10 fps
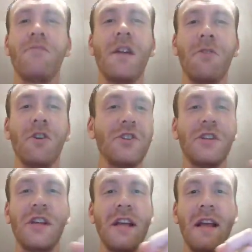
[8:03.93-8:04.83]
pretty
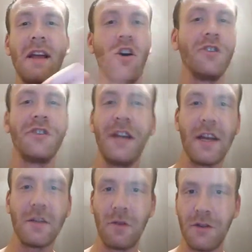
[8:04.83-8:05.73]
much,
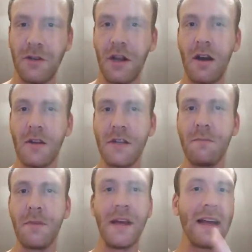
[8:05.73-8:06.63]
containers with lots of cards
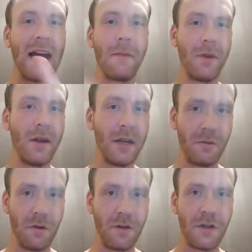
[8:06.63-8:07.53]
in ping, and
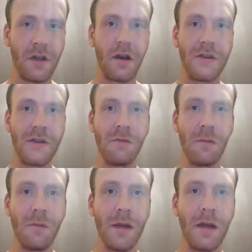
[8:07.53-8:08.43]
players with lots of cards in
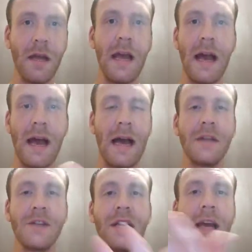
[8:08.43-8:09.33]
will ping,
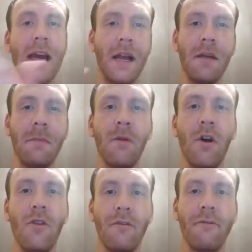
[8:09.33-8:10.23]
and any
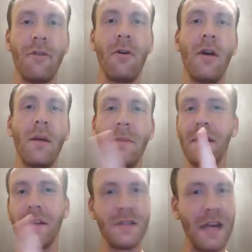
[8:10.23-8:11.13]
amount on the floor,
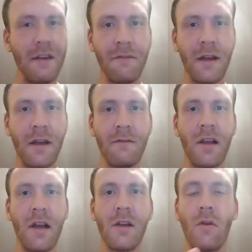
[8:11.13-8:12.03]
be it a dead
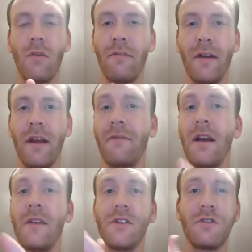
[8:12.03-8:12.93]
Firefly or a
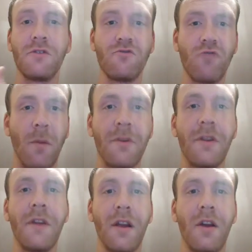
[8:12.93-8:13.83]
Firefly that's
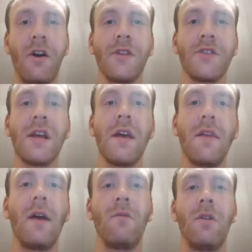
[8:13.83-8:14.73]
dropped their cards,
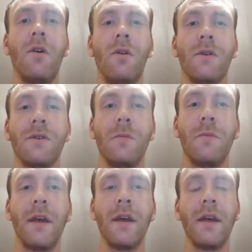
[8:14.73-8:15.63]
that will also
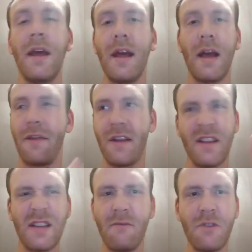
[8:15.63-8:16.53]
ping. I
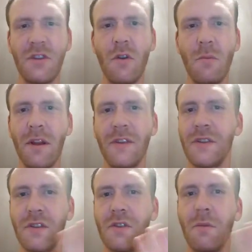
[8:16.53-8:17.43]
think it's every 2
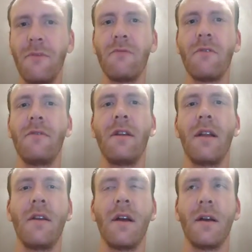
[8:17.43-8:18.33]
minutes, something roughly
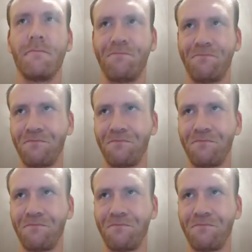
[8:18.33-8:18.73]
like that.